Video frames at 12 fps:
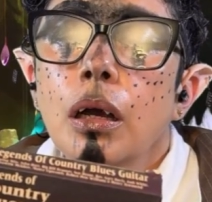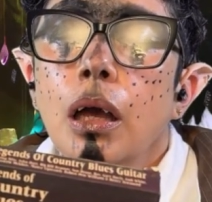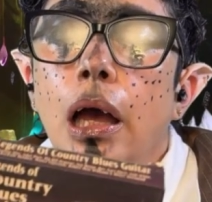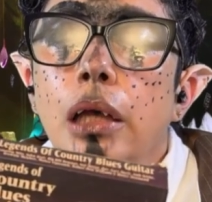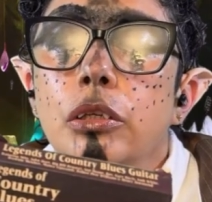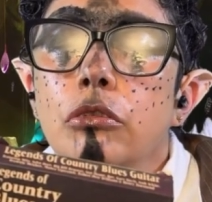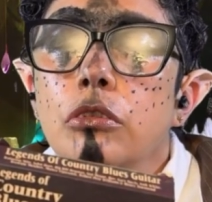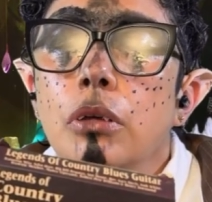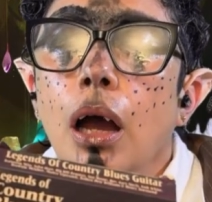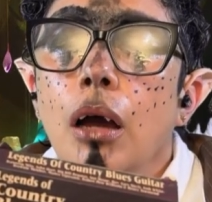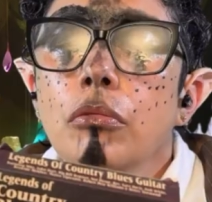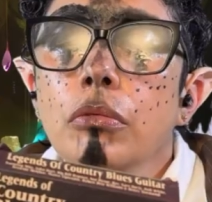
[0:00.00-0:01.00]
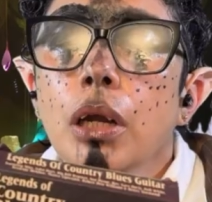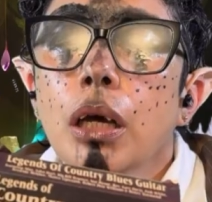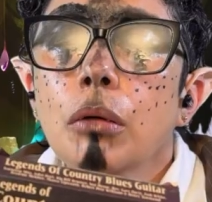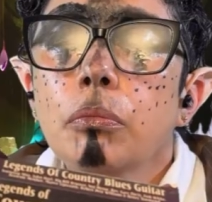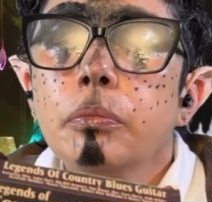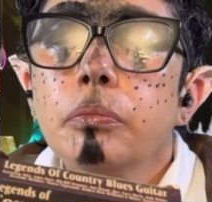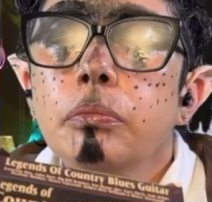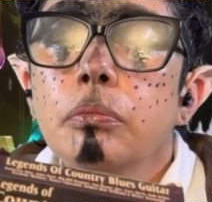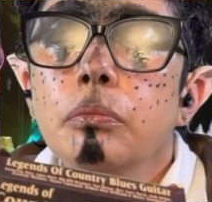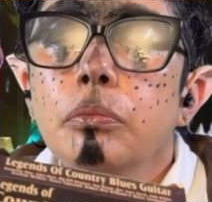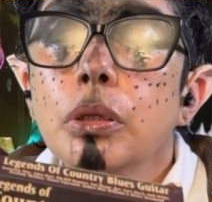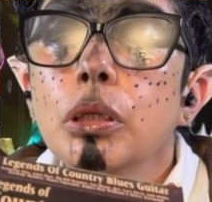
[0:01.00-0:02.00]
As a genre,
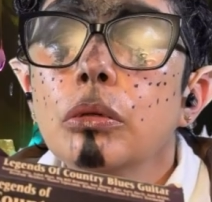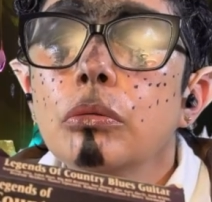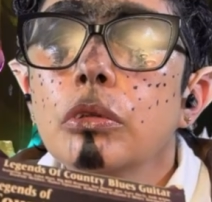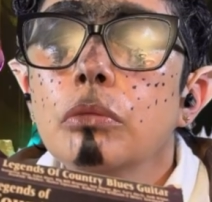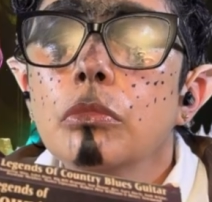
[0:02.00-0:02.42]
blues